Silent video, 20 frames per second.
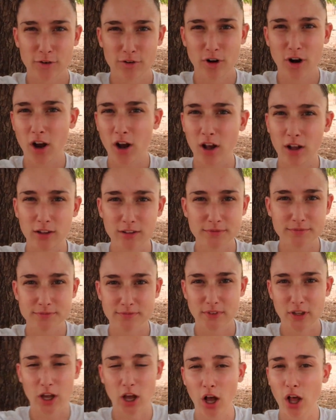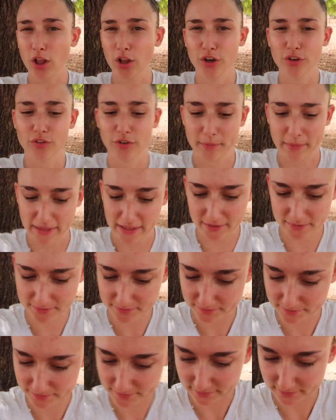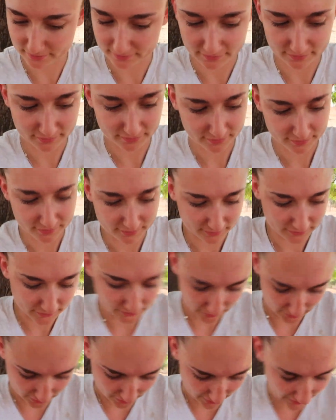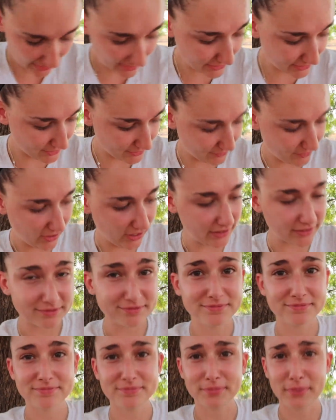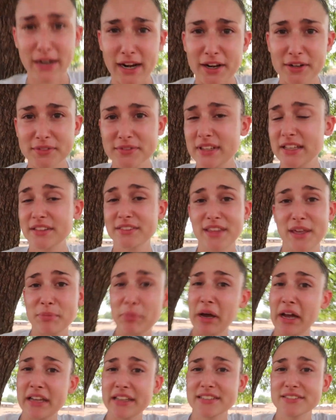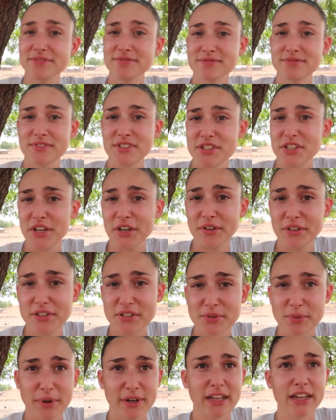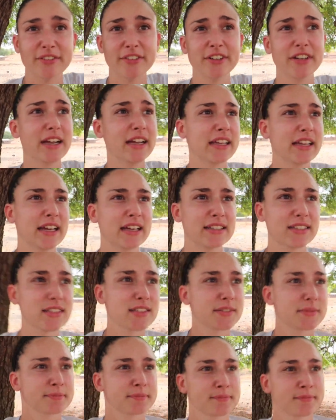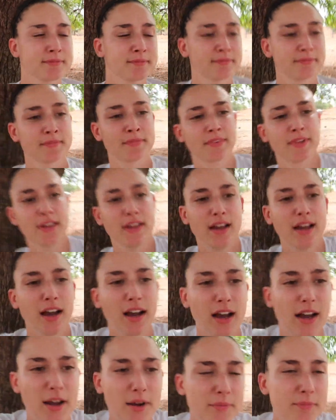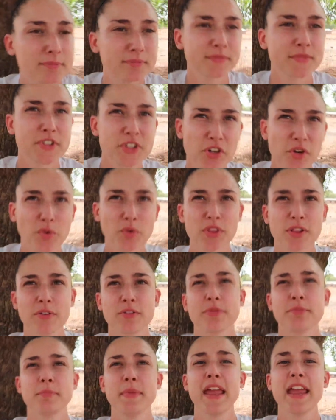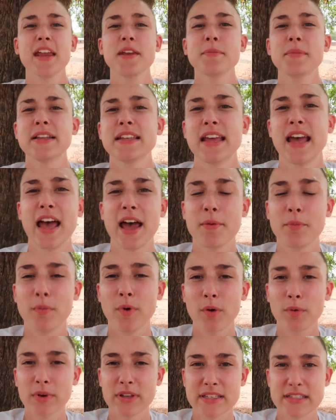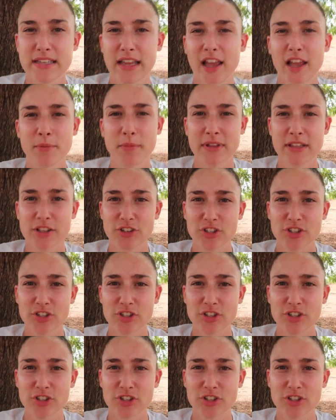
crawl all over me. So that's fun. But I don't think they bite, so it's whatever, I guess. So the main madame was telling me